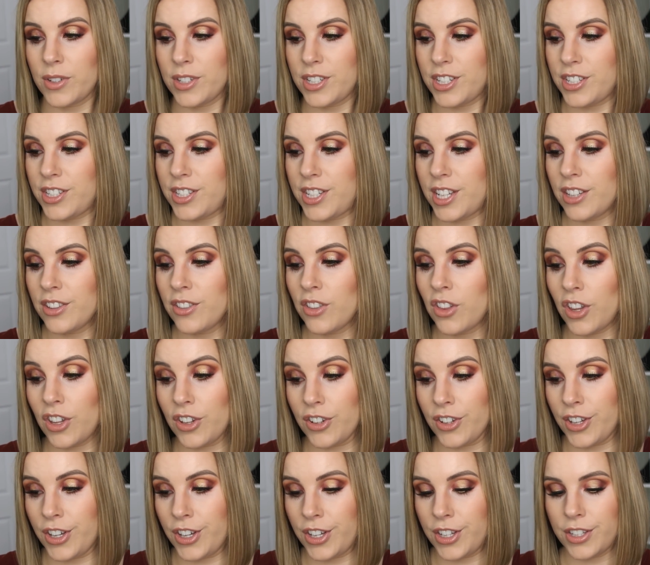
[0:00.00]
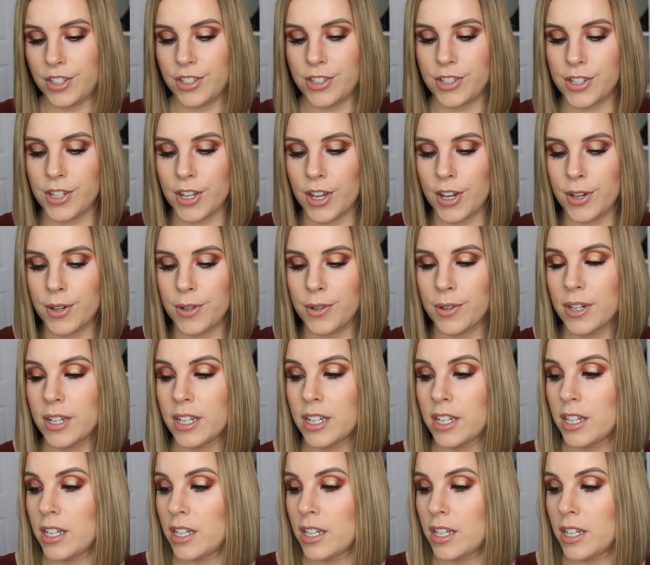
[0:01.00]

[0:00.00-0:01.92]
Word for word: it just didn't look good. So